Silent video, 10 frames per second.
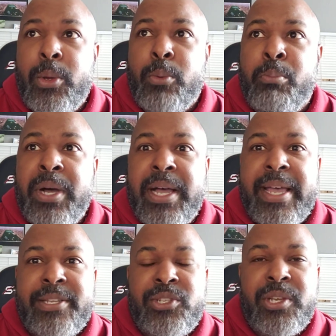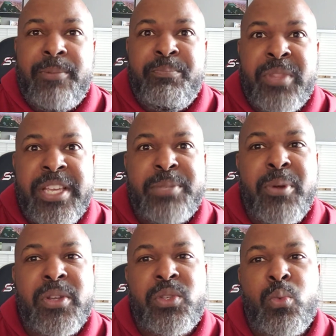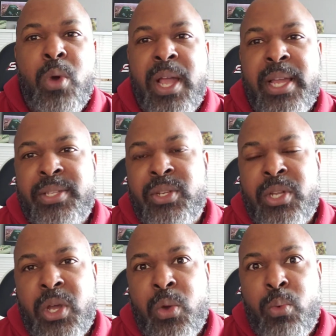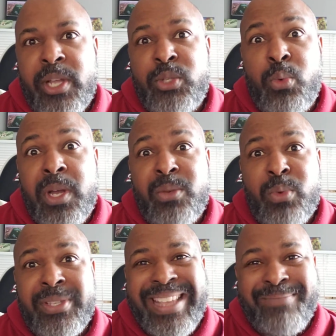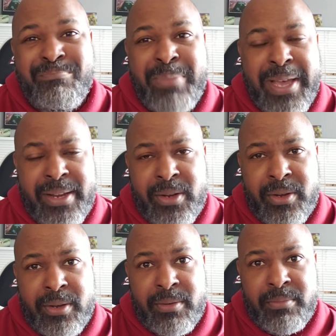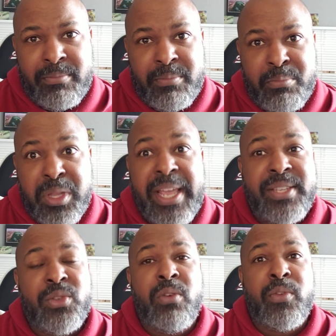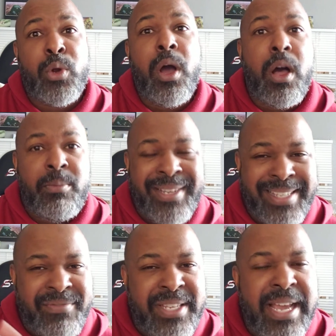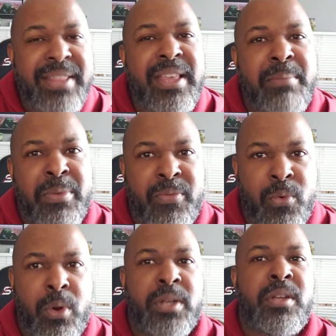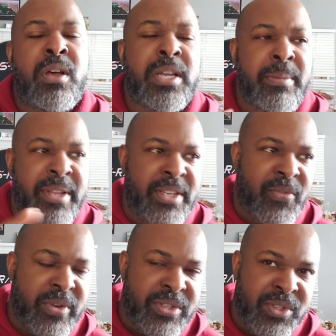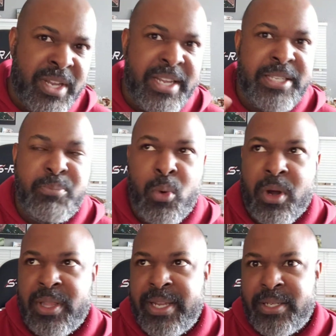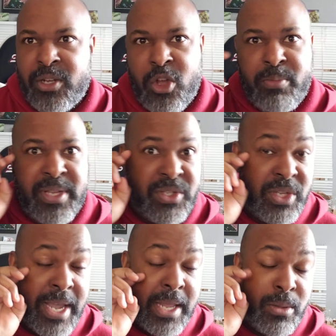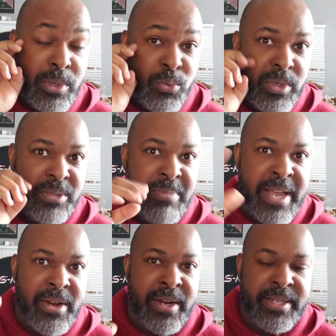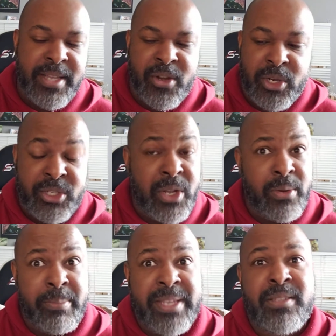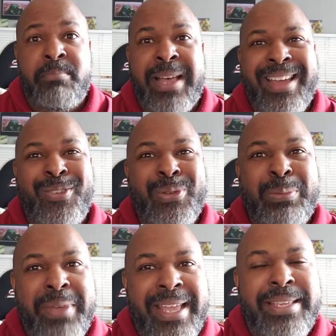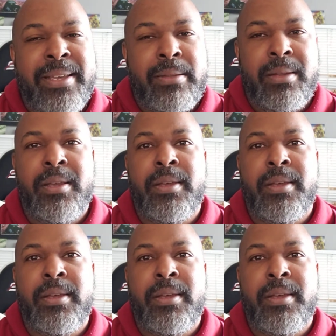But this person wanted to know which one was a better place overall because I've done that before, talking about different cities, Portland, Tacoma, Seattle, which one's better, et cetera, et cetera, based on my own opinion.